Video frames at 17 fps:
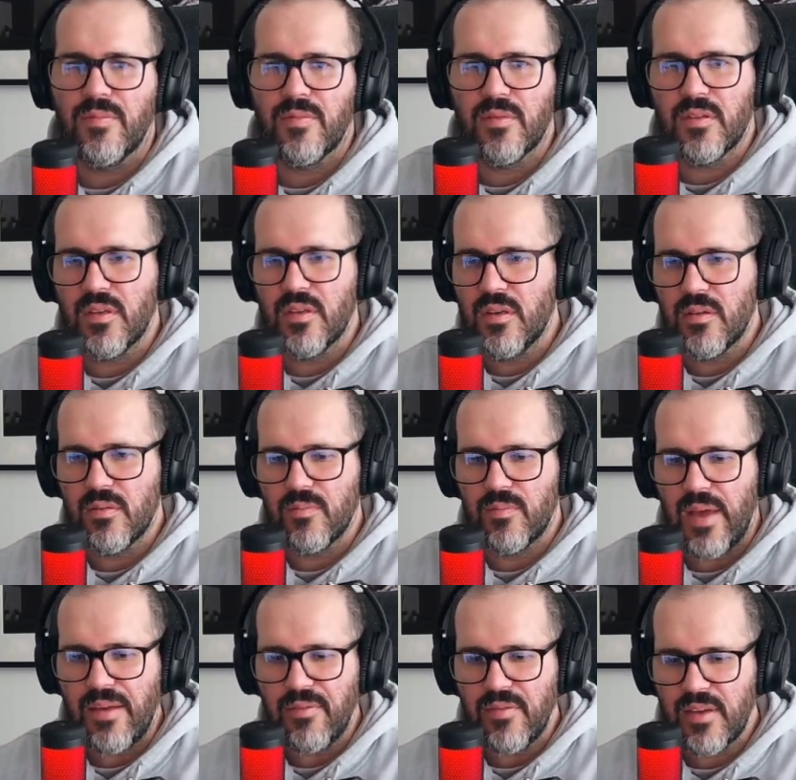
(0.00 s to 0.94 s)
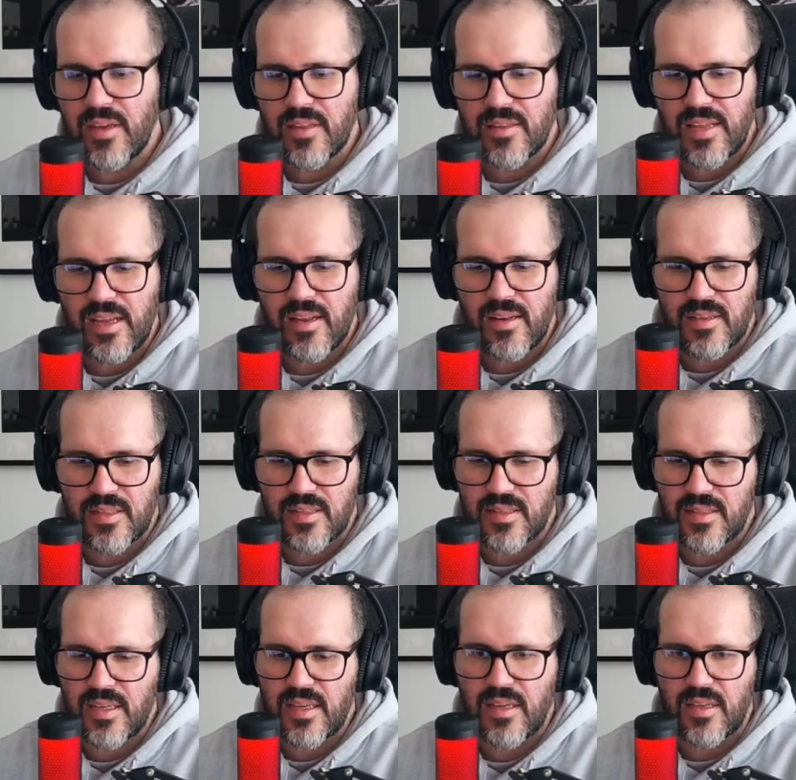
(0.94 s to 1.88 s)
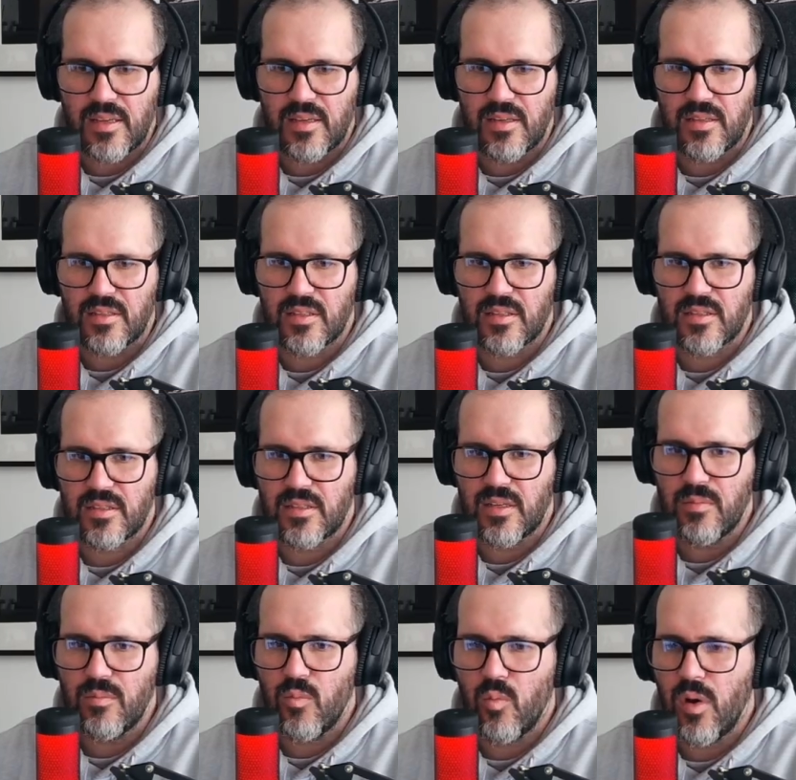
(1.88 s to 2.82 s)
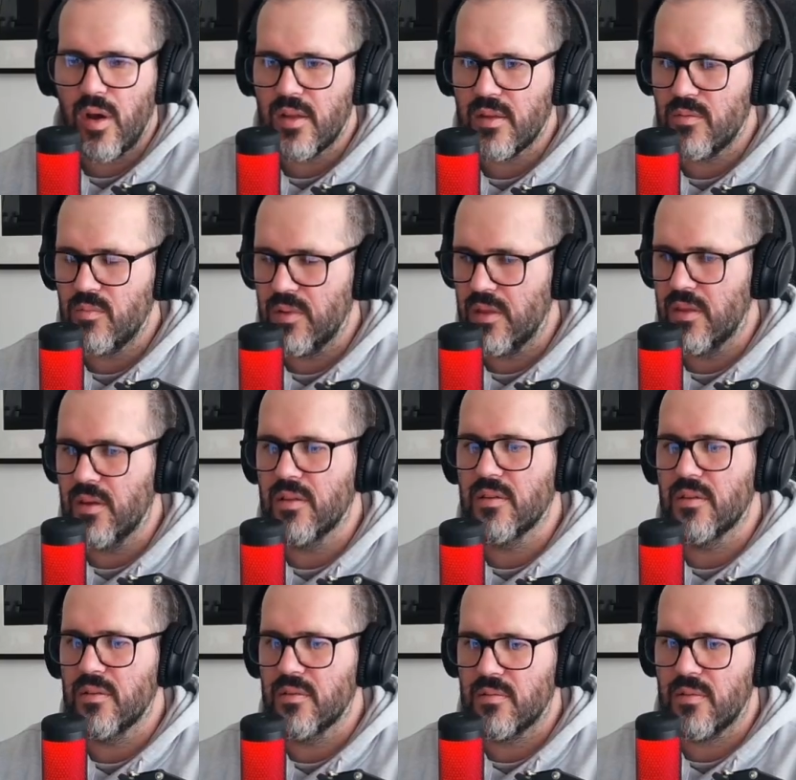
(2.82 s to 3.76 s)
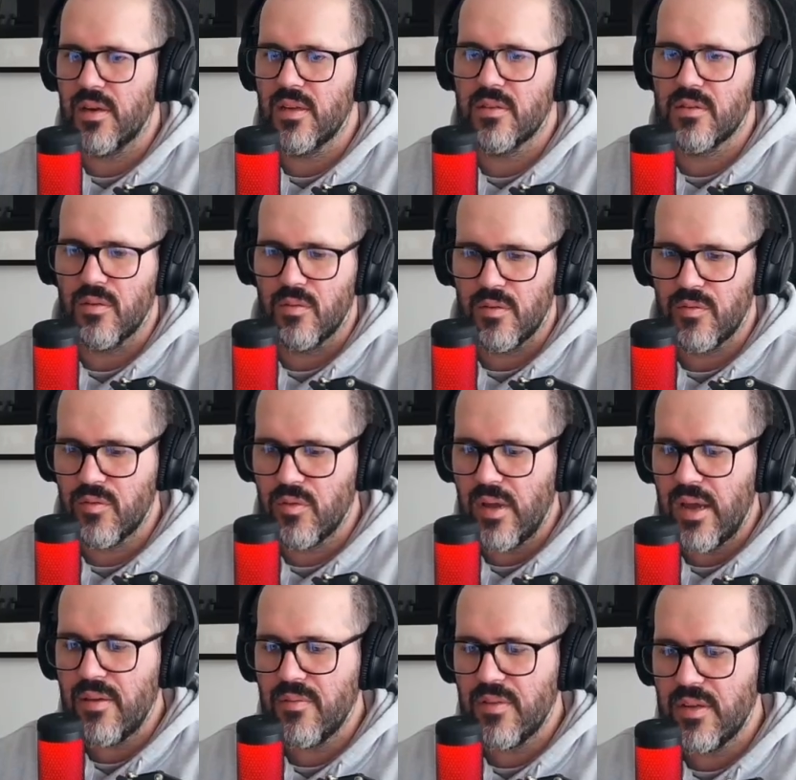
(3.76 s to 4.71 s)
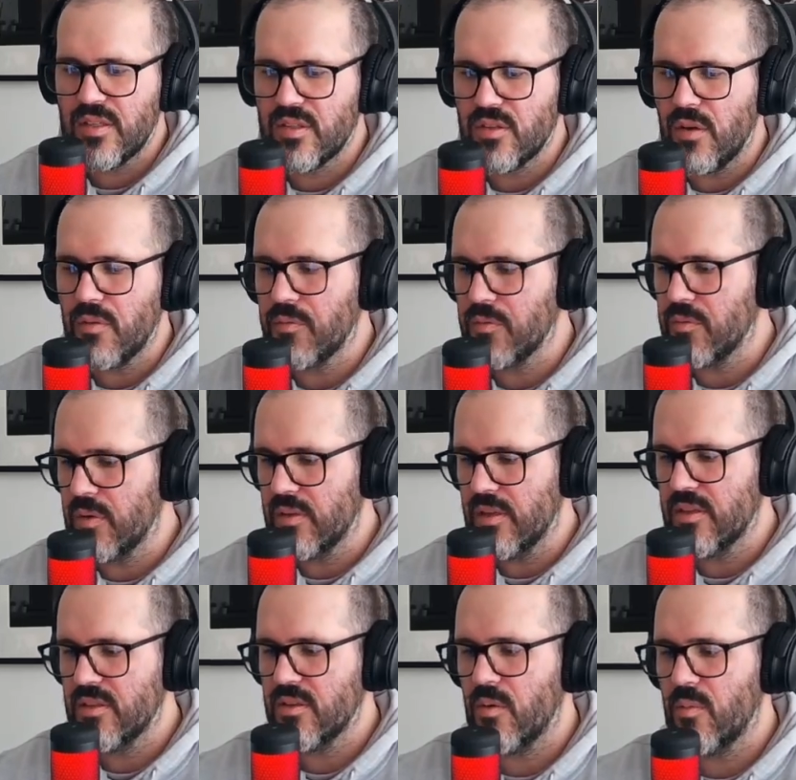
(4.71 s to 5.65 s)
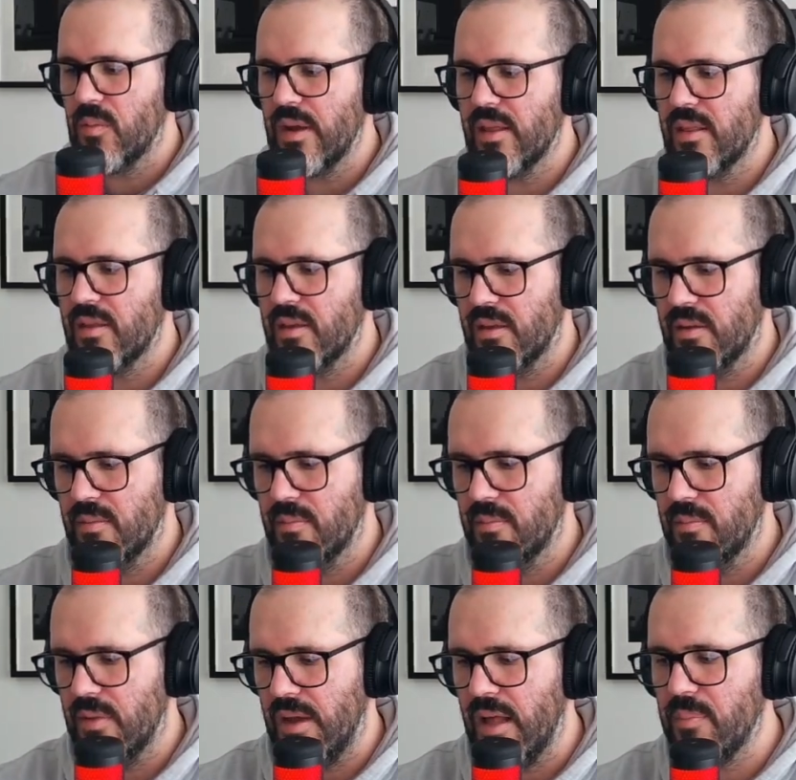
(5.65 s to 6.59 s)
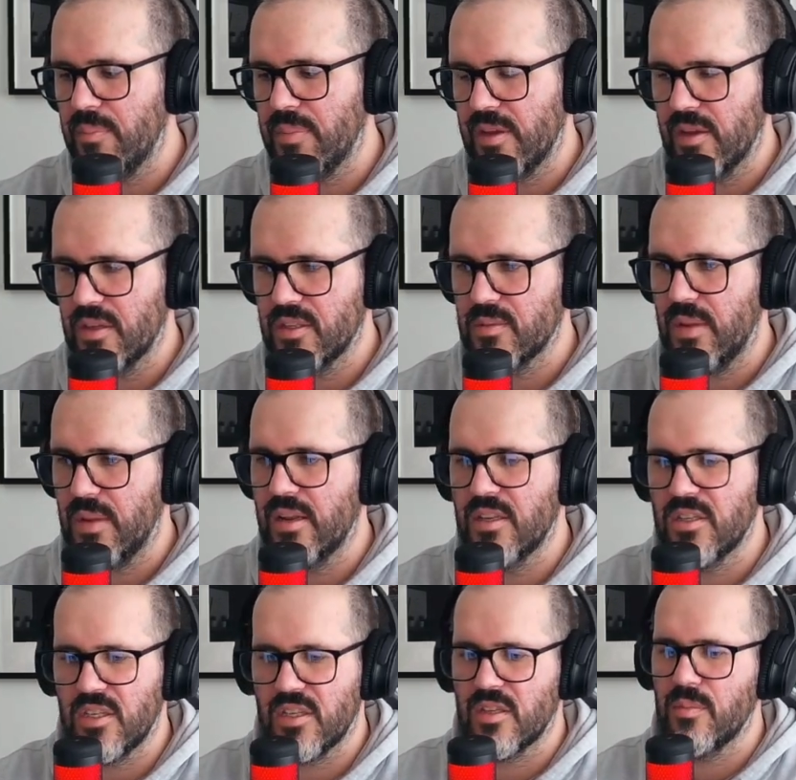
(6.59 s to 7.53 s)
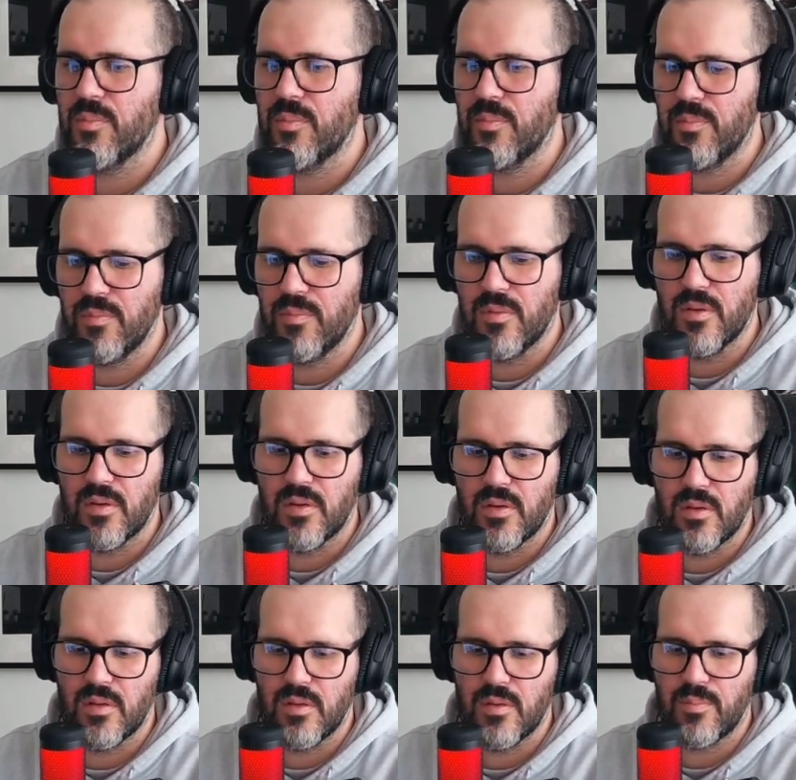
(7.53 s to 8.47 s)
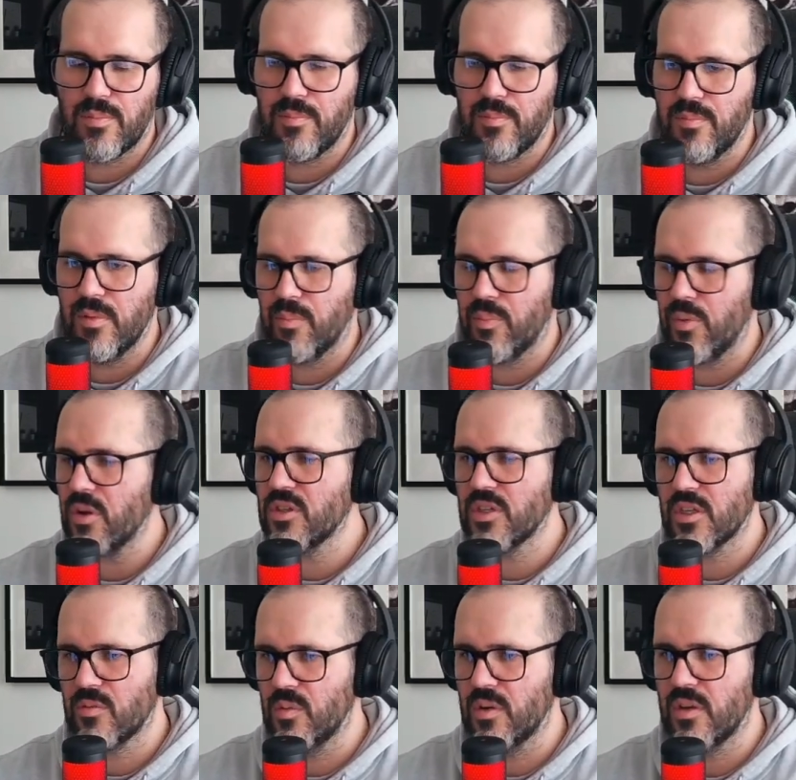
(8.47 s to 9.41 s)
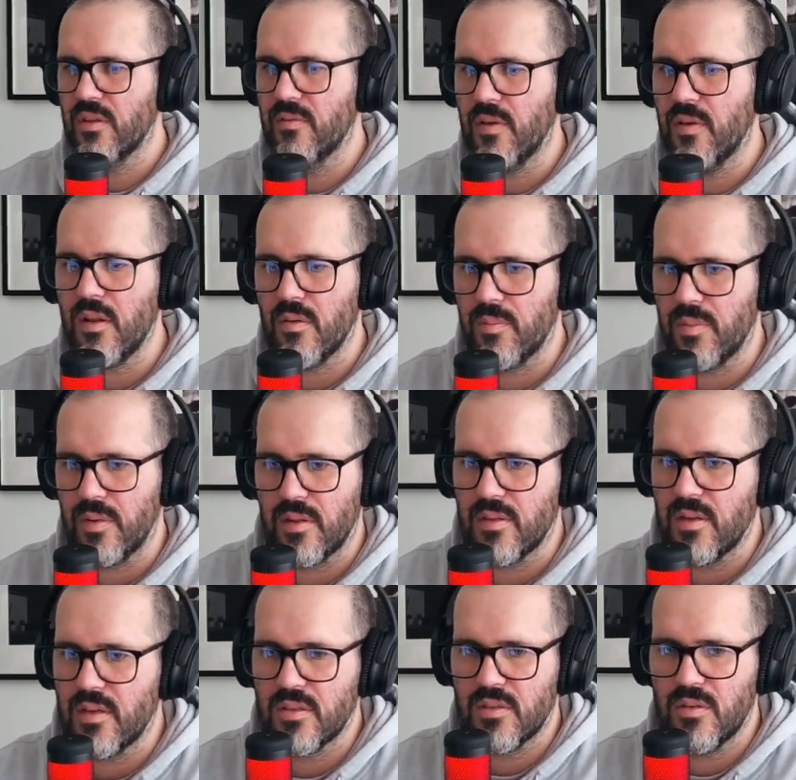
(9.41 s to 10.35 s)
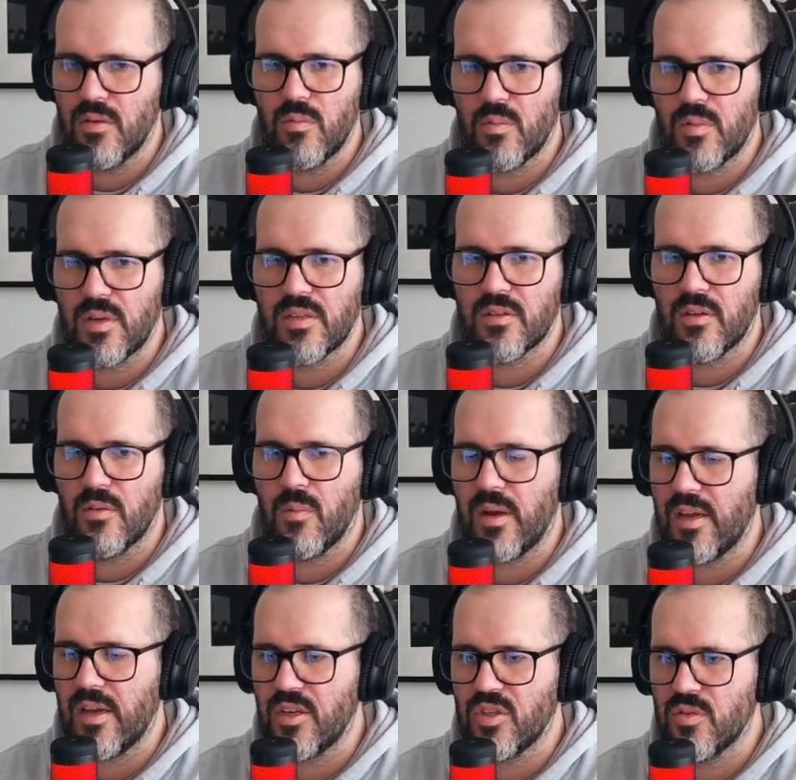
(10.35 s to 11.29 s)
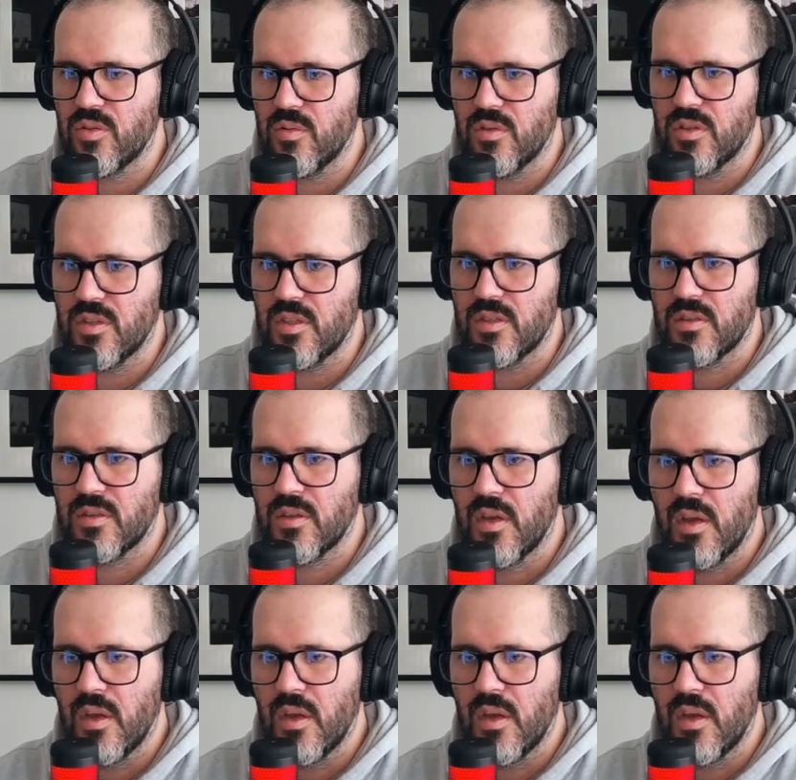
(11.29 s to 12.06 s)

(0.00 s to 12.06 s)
The having a daily sync, it's somewhat redundant, right? So if you have a software that's already helping us managing the project we're developing, there's no reason why I should just